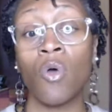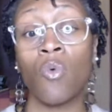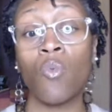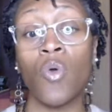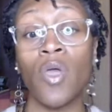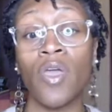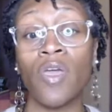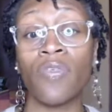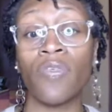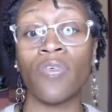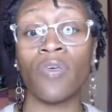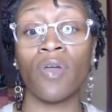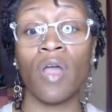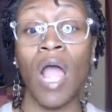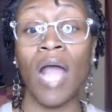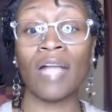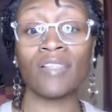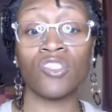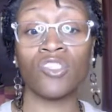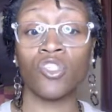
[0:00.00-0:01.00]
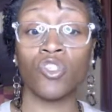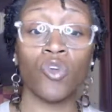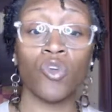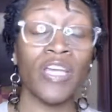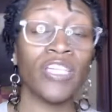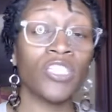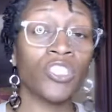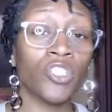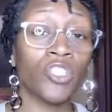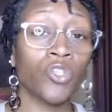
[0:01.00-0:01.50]
with
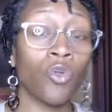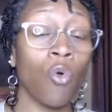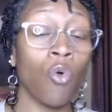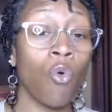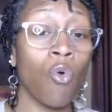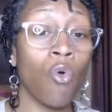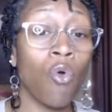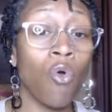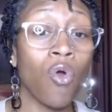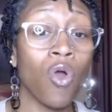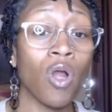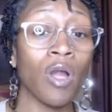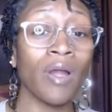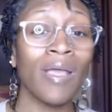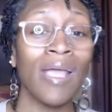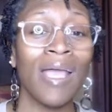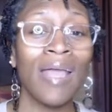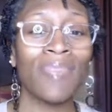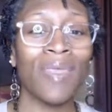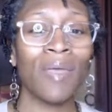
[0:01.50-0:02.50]
concentration or